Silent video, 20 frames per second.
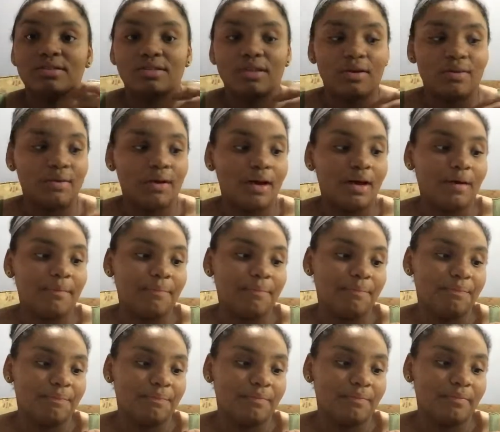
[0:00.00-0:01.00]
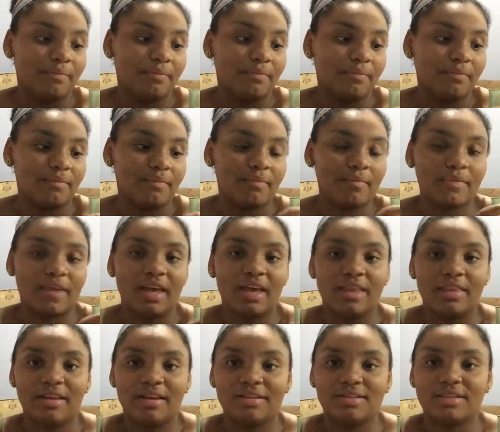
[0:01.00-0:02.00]
So,
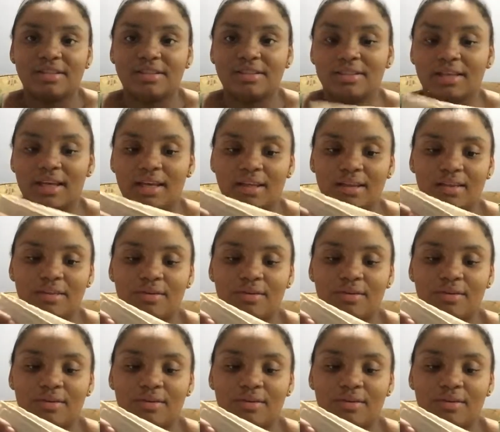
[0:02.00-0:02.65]
and they're just like